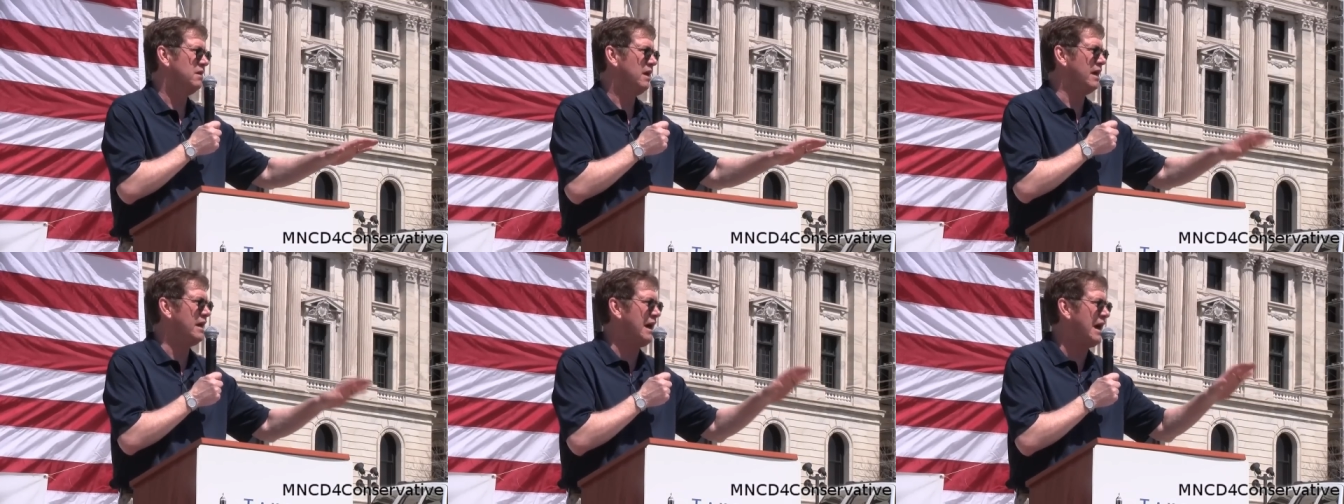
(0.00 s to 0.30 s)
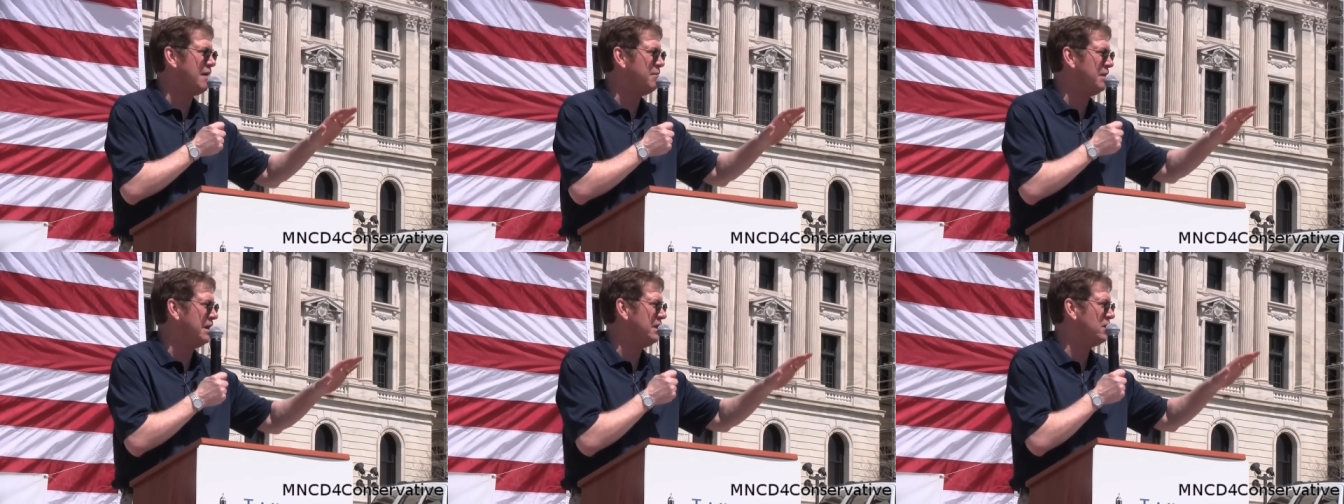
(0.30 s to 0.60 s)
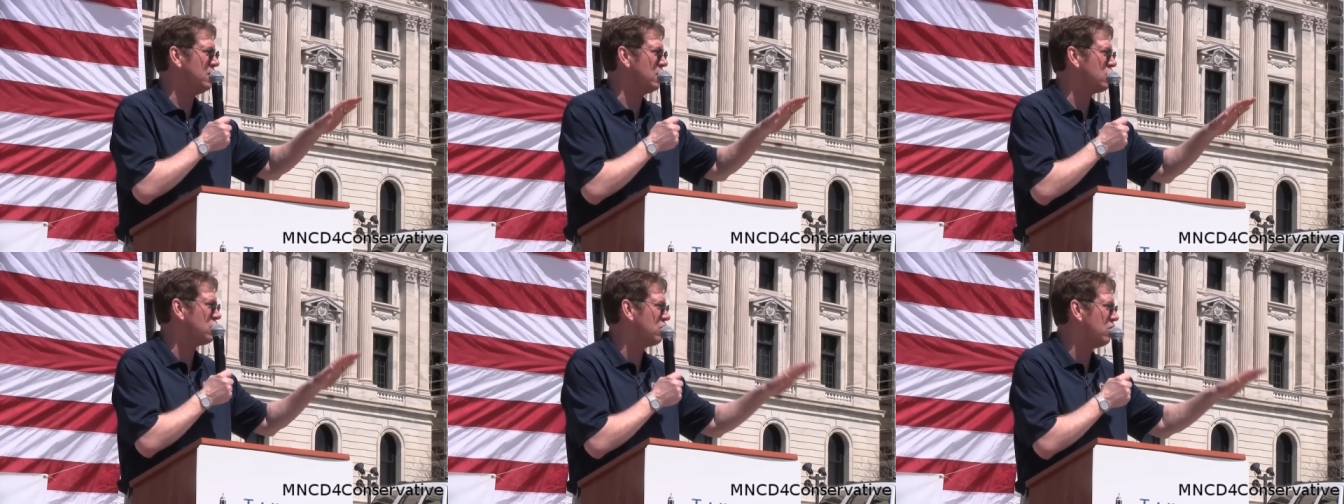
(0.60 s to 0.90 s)
And I
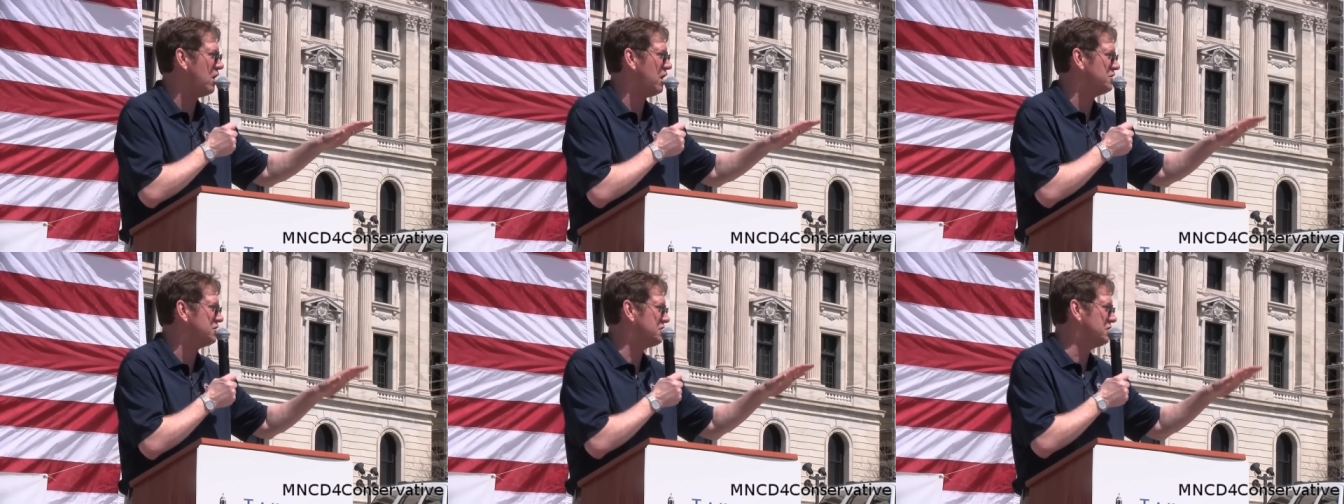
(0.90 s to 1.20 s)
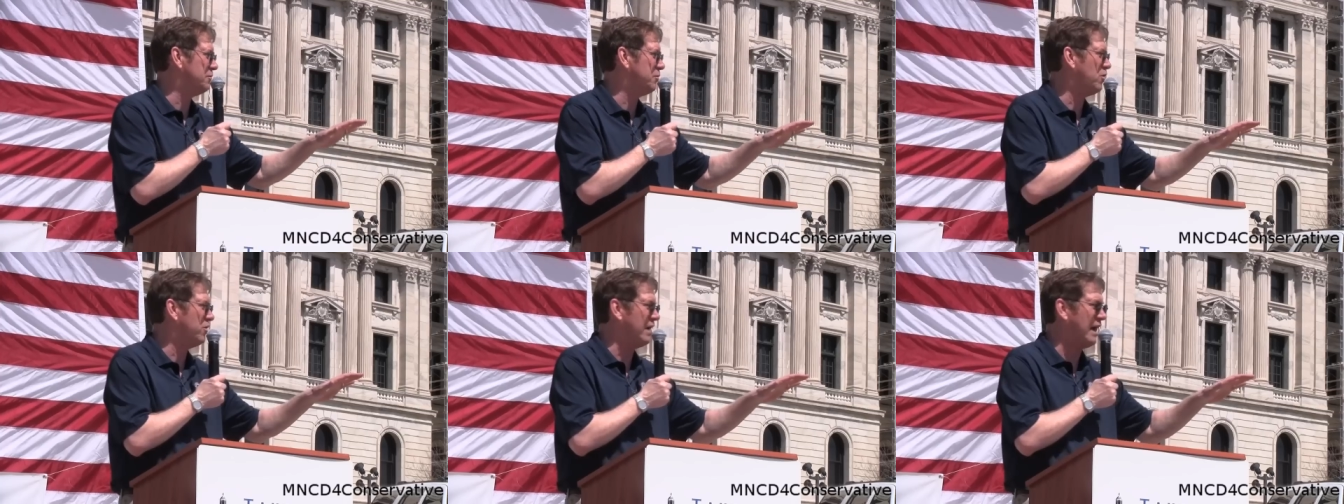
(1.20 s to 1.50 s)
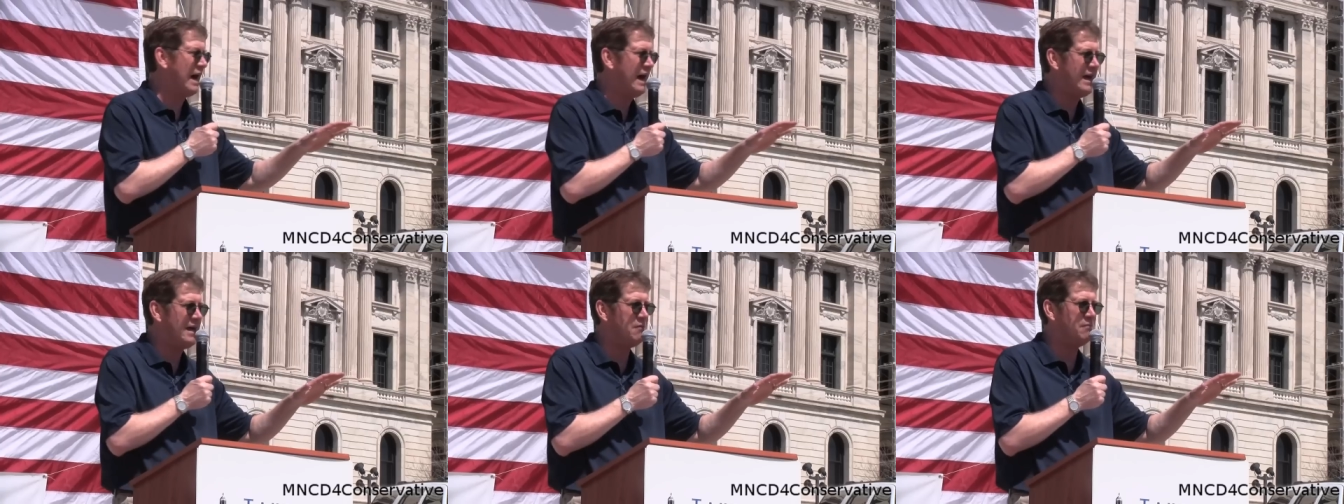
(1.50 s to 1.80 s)
mean across the
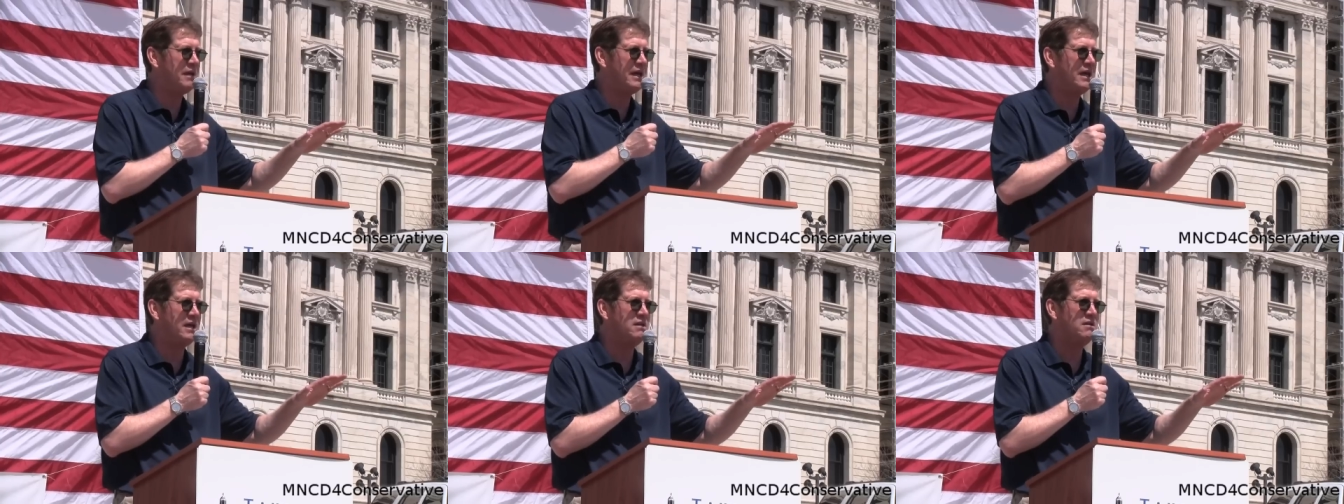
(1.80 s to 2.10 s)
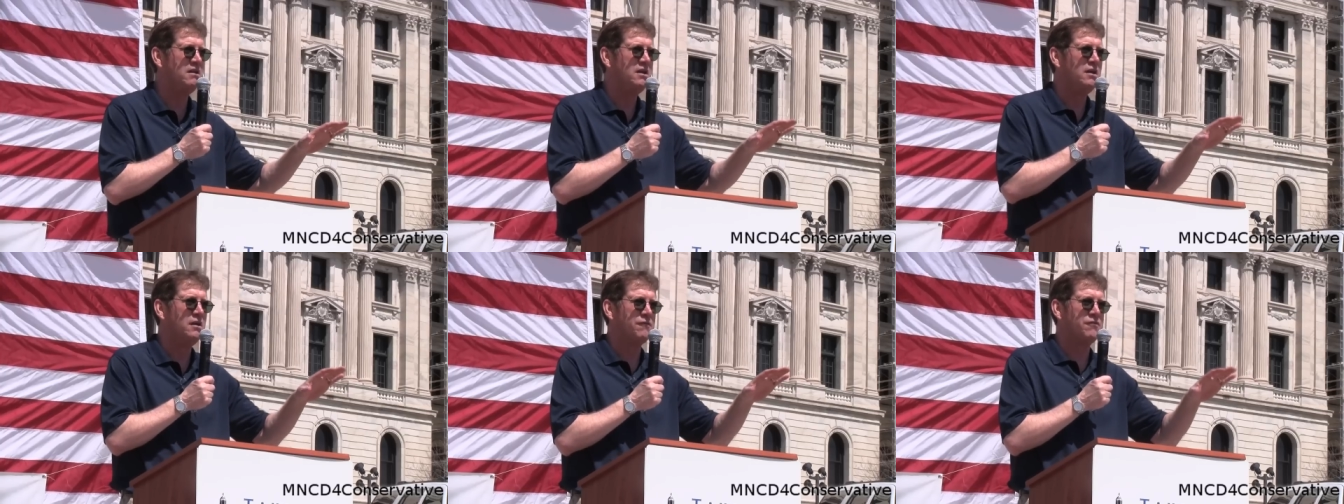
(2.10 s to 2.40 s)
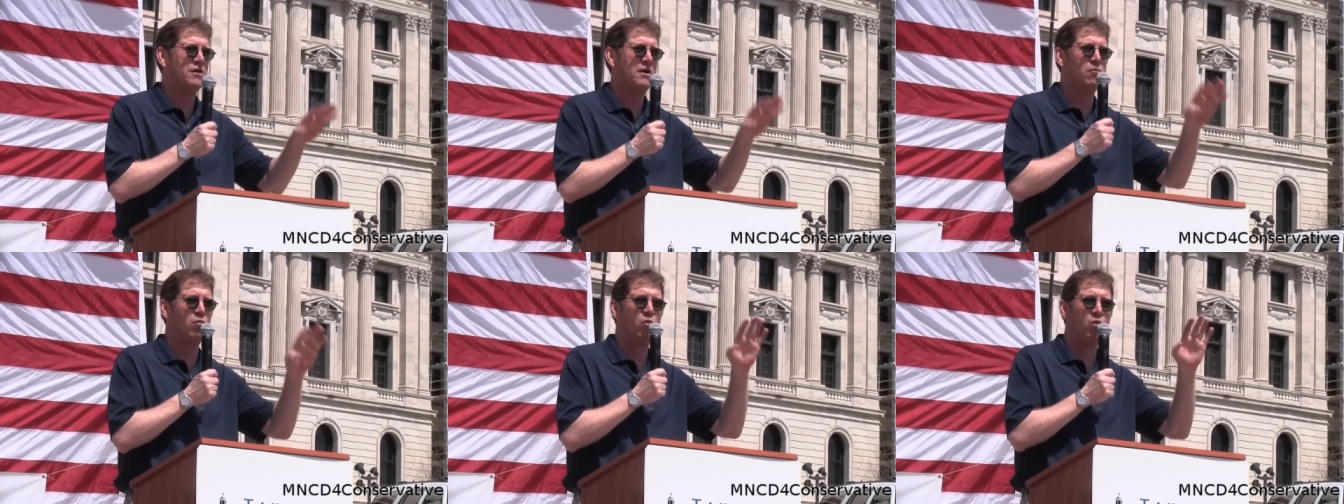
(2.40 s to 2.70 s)
board. I mean
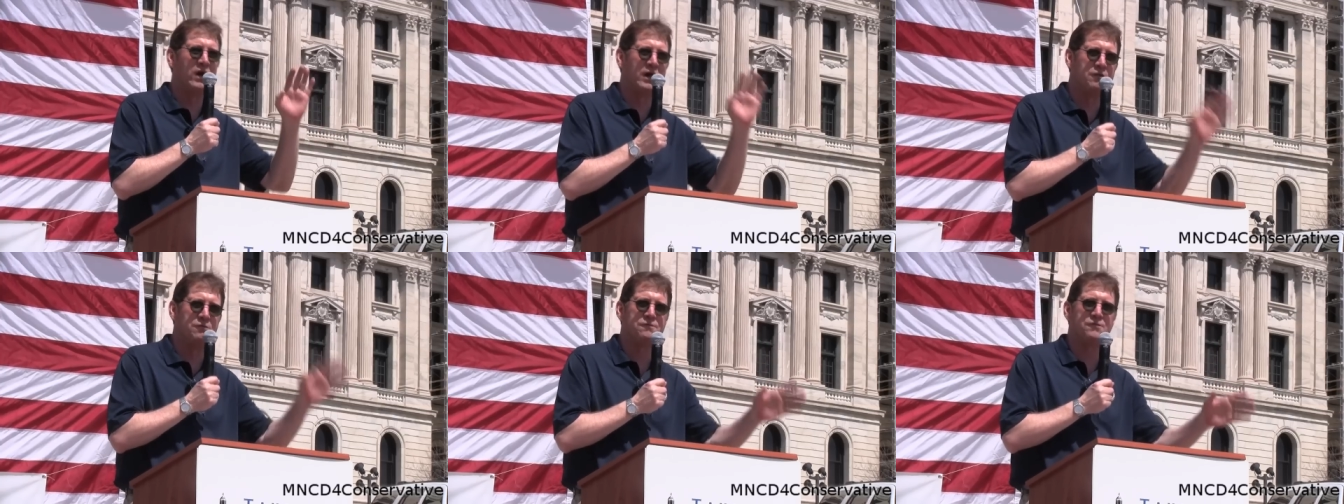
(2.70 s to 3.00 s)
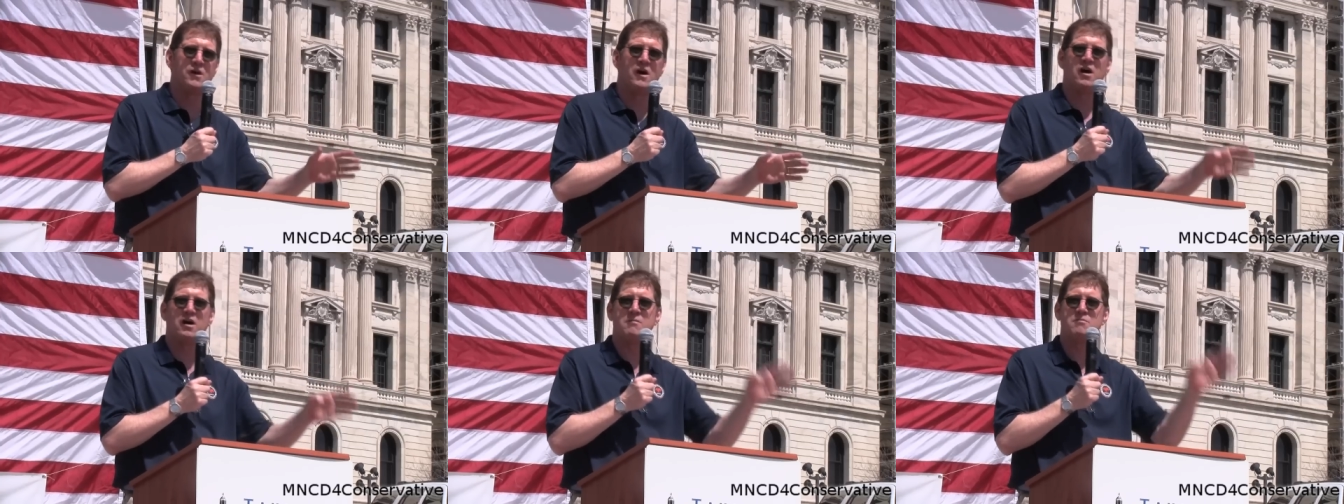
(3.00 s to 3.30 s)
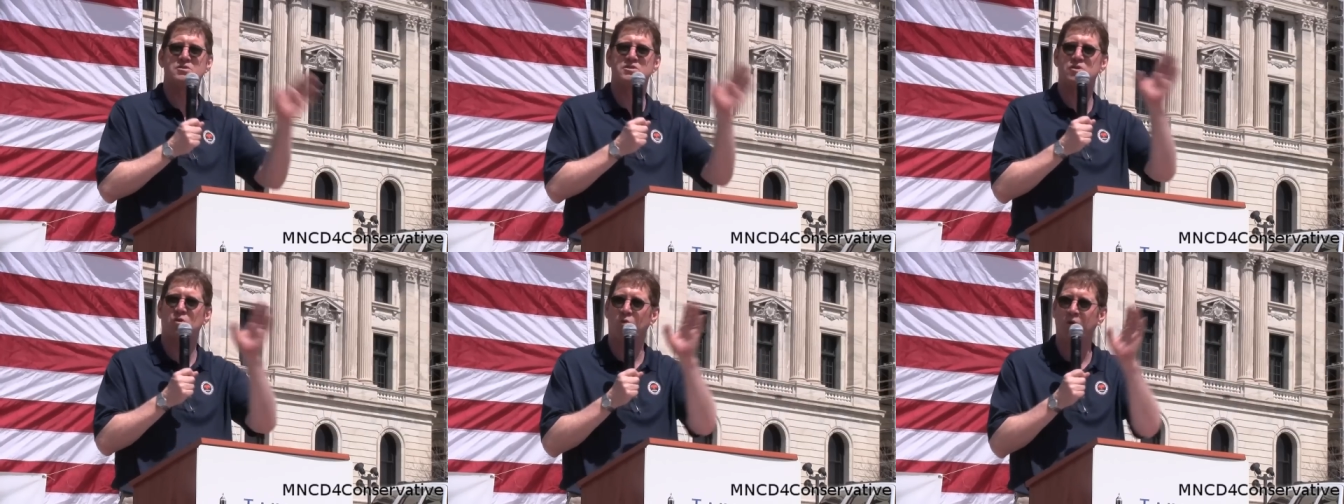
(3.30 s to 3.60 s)
from wind
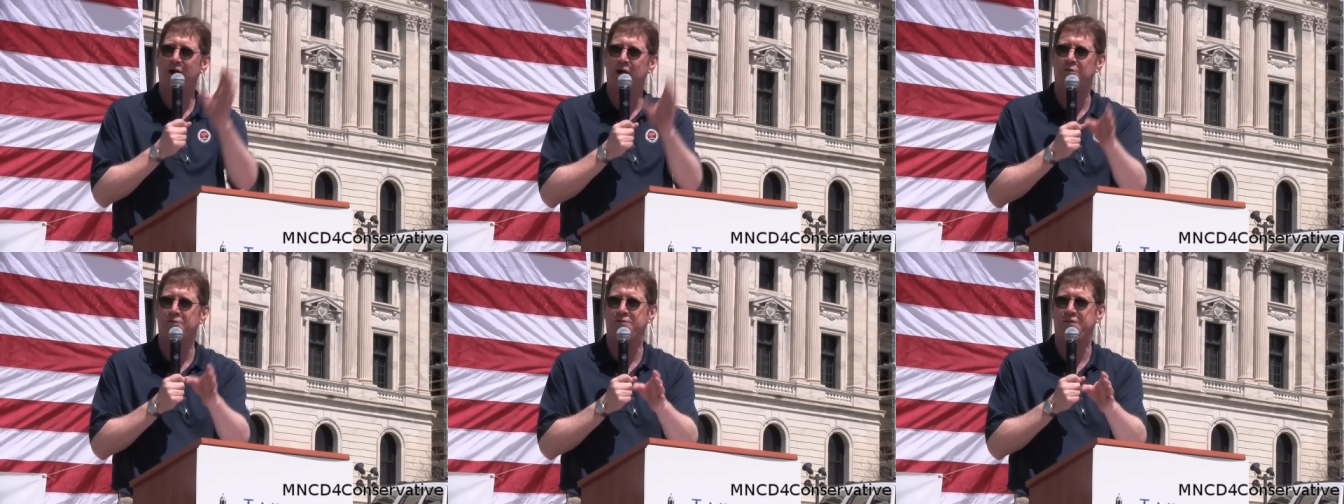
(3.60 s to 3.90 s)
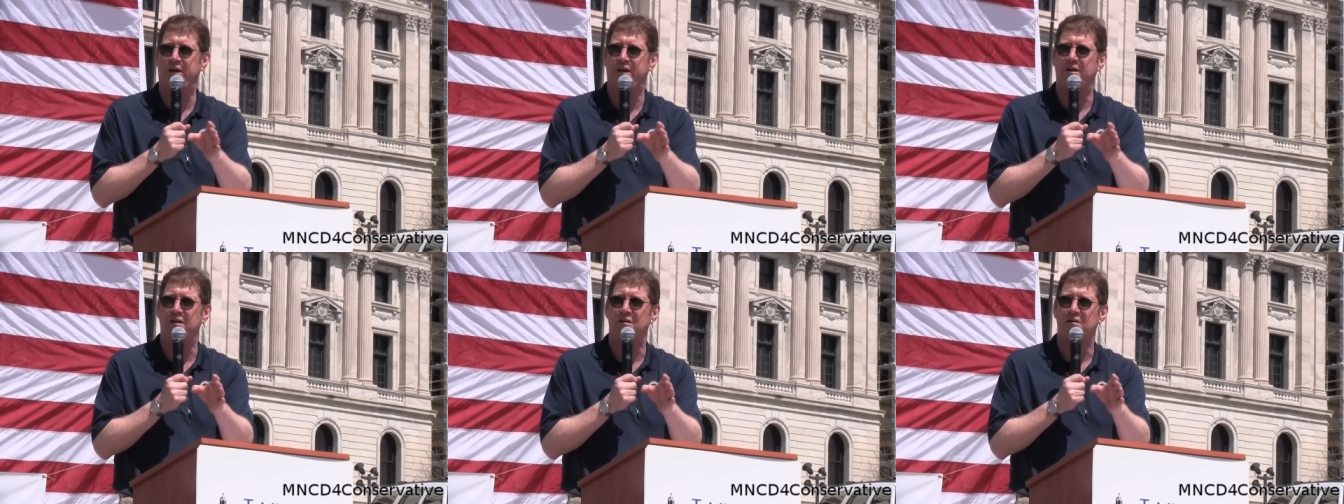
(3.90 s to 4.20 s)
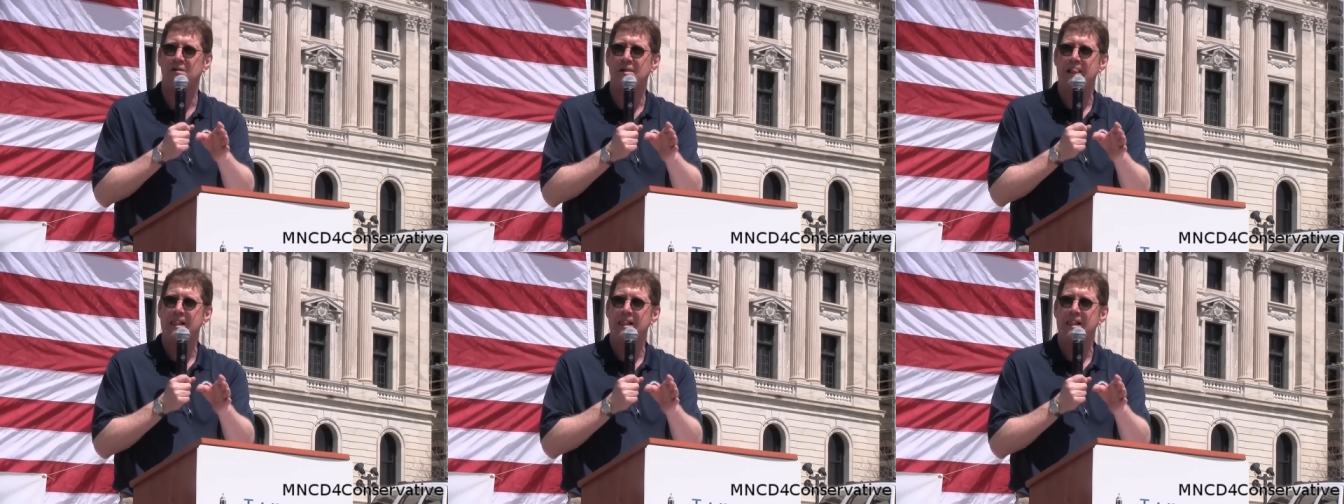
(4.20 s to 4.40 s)
farms to welfare.